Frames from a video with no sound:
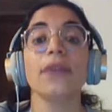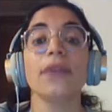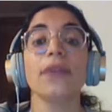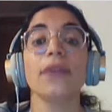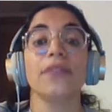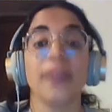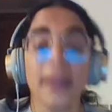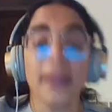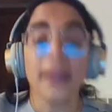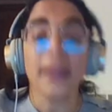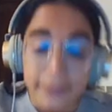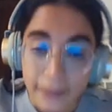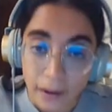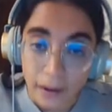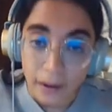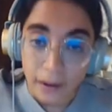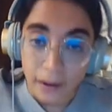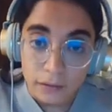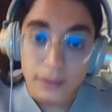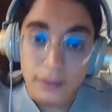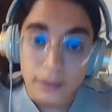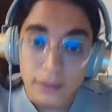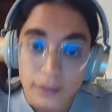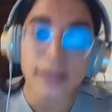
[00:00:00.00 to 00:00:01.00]
If
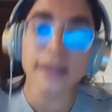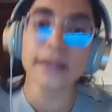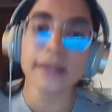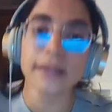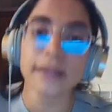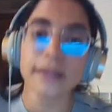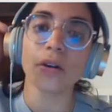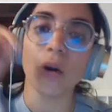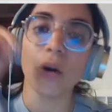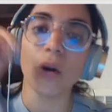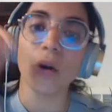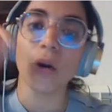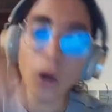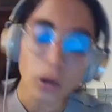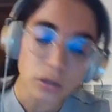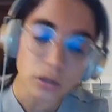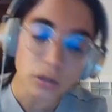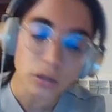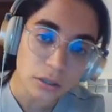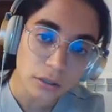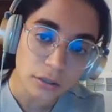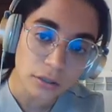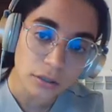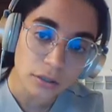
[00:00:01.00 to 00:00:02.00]
theta is
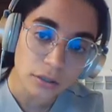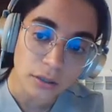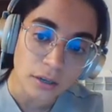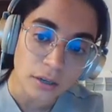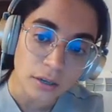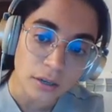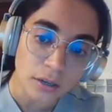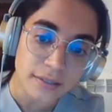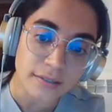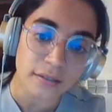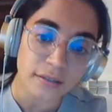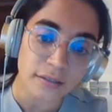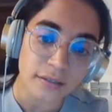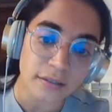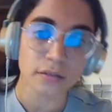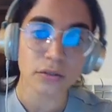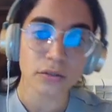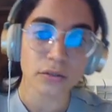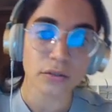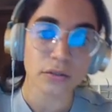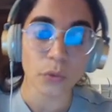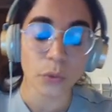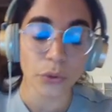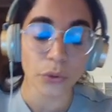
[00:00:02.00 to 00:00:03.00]
also
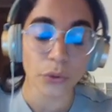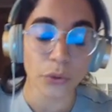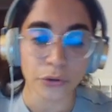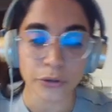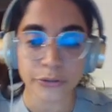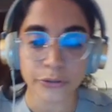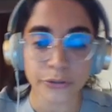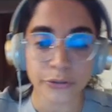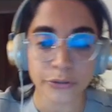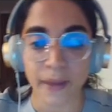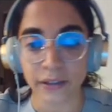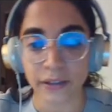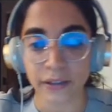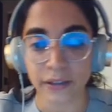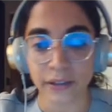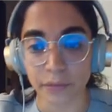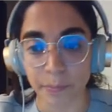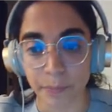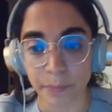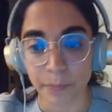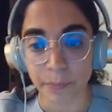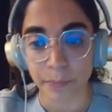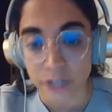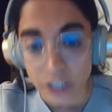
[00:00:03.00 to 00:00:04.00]
constant with respect
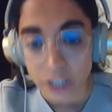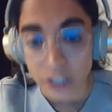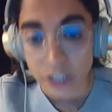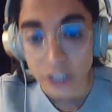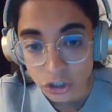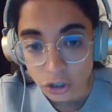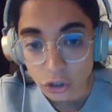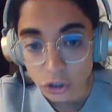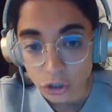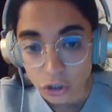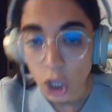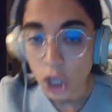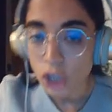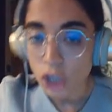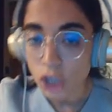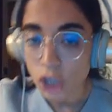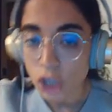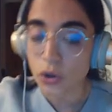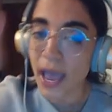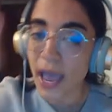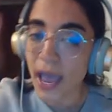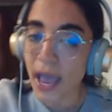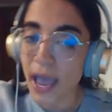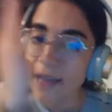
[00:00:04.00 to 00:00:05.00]
to position,
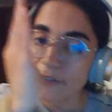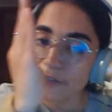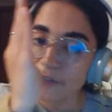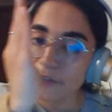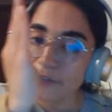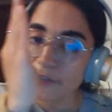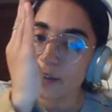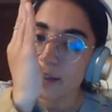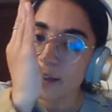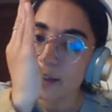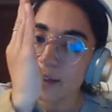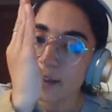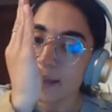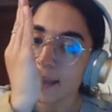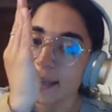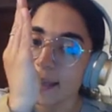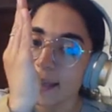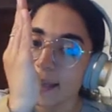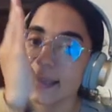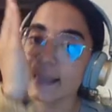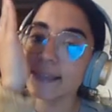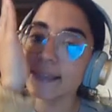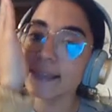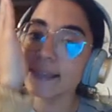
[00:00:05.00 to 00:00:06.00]
so f
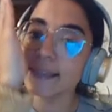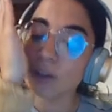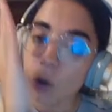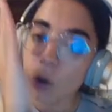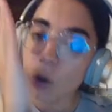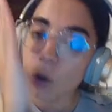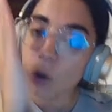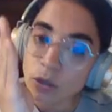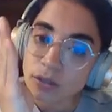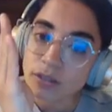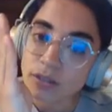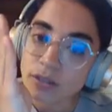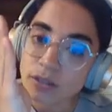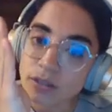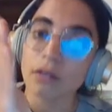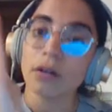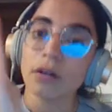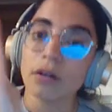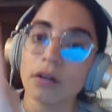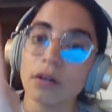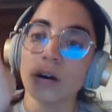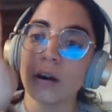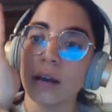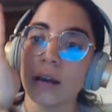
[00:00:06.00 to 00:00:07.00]
is
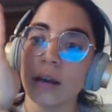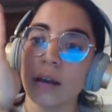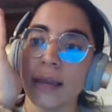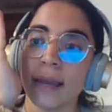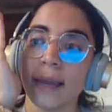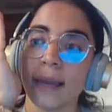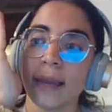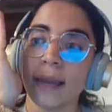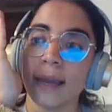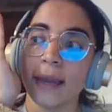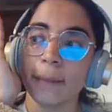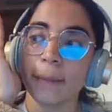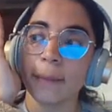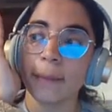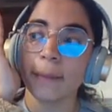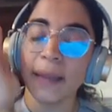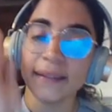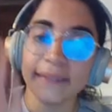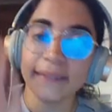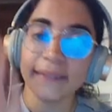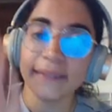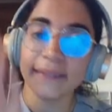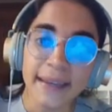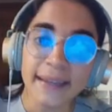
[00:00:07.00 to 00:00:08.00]
also
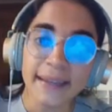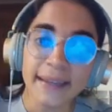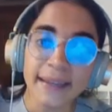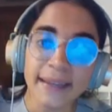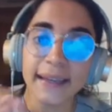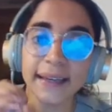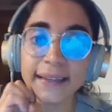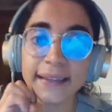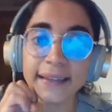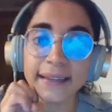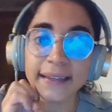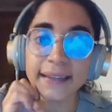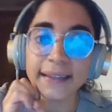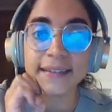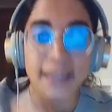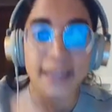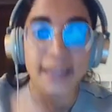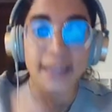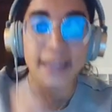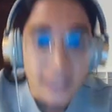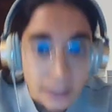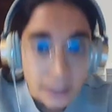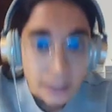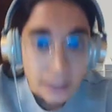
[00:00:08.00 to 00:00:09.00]
maintaining the
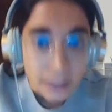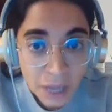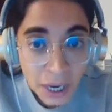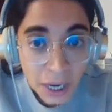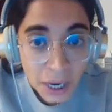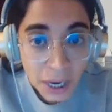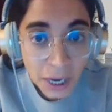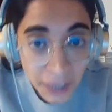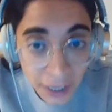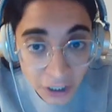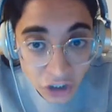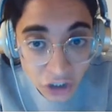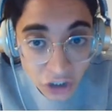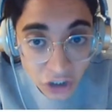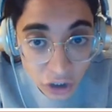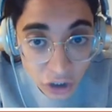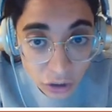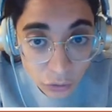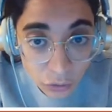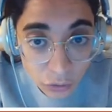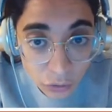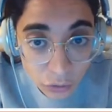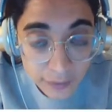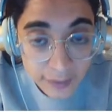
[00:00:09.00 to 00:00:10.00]
same
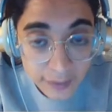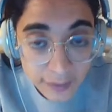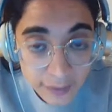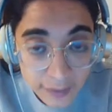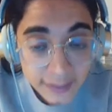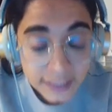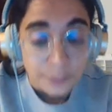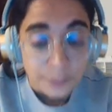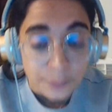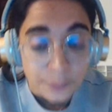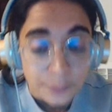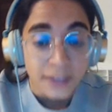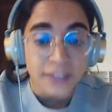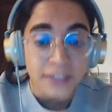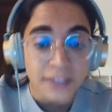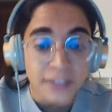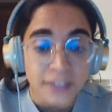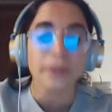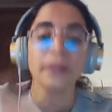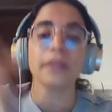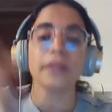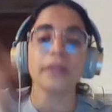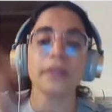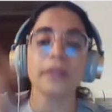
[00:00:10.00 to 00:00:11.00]
direction with the
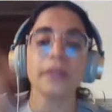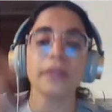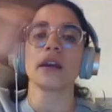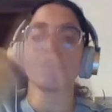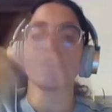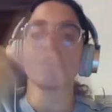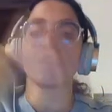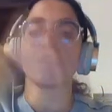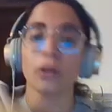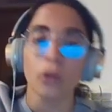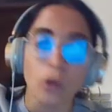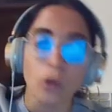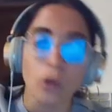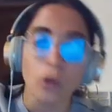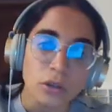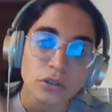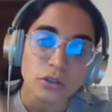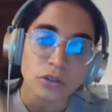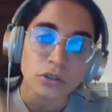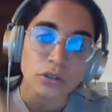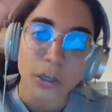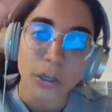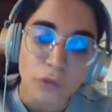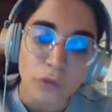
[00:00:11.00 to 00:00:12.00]
displacement, then I can
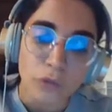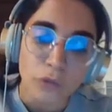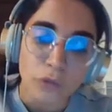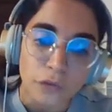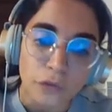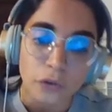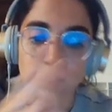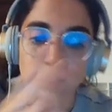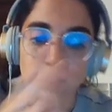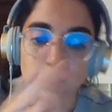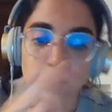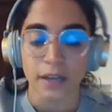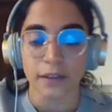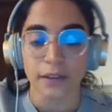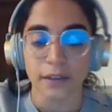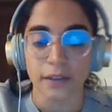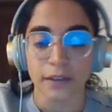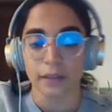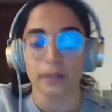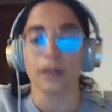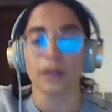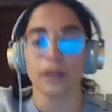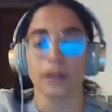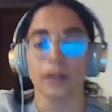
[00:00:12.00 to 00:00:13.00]
also remove cosine
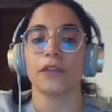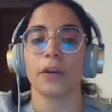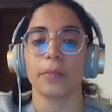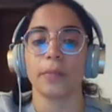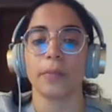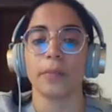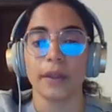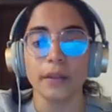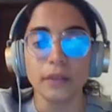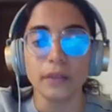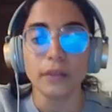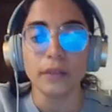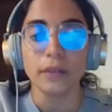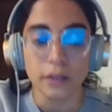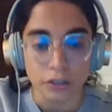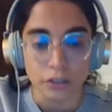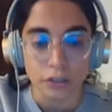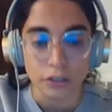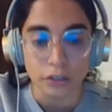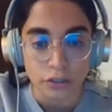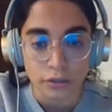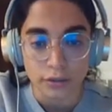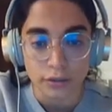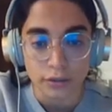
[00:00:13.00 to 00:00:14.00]
theta from the
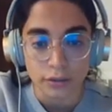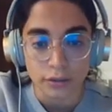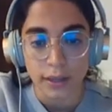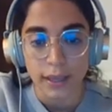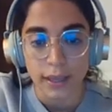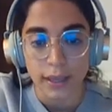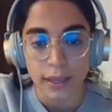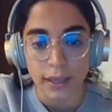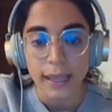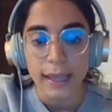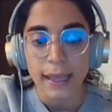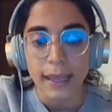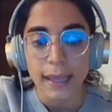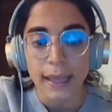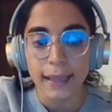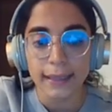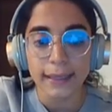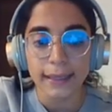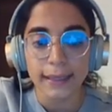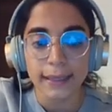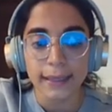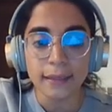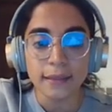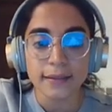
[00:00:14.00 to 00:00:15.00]
integration.
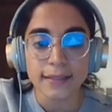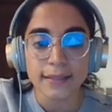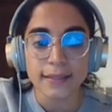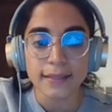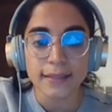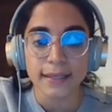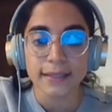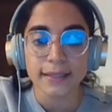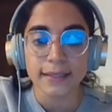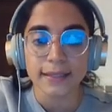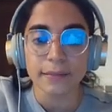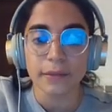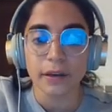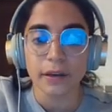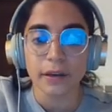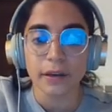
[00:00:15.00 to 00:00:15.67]
And in this case,